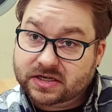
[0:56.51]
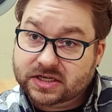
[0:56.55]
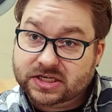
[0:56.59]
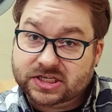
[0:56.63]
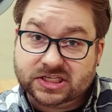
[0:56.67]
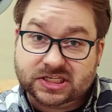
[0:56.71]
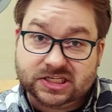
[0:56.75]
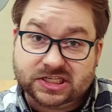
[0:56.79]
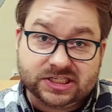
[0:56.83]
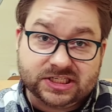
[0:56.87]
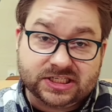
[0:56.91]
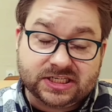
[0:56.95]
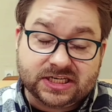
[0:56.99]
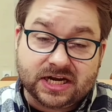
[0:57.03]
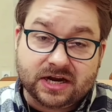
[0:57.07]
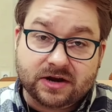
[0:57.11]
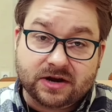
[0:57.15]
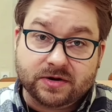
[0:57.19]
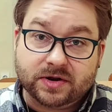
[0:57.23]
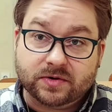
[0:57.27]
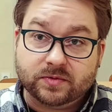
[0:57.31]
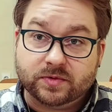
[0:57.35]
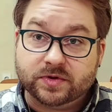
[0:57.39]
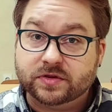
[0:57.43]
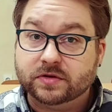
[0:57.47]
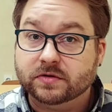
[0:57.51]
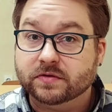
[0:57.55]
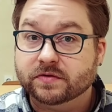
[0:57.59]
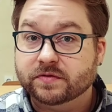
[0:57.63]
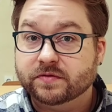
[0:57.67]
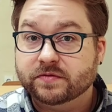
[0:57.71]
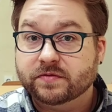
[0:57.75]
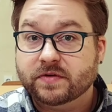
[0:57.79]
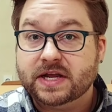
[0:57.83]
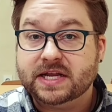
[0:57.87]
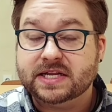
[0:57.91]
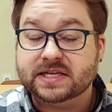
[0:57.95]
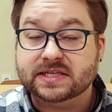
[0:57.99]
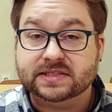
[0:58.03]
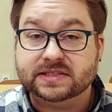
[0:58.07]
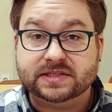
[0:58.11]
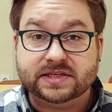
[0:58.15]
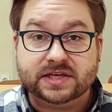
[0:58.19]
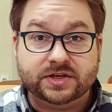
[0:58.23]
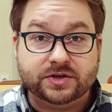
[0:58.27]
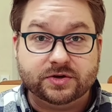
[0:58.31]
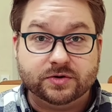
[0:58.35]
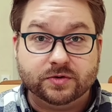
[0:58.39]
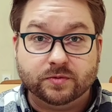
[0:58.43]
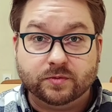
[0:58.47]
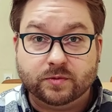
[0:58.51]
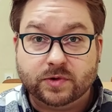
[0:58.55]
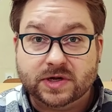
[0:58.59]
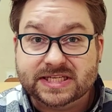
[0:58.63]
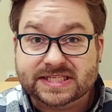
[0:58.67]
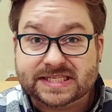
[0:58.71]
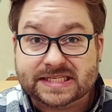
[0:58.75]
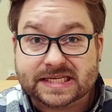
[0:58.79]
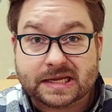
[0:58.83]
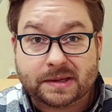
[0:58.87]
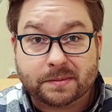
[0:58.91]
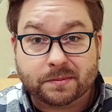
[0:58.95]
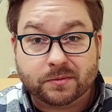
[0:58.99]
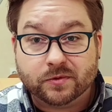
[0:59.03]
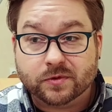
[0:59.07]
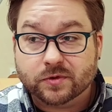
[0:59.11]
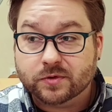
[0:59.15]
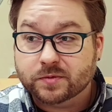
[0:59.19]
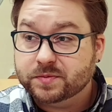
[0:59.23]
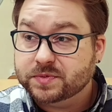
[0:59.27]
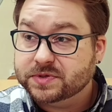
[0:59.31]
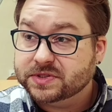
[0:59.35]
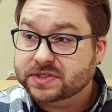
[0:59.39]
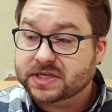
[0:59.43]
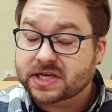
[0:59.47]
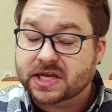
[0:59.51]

and share it with your friends in your WhatsApp groups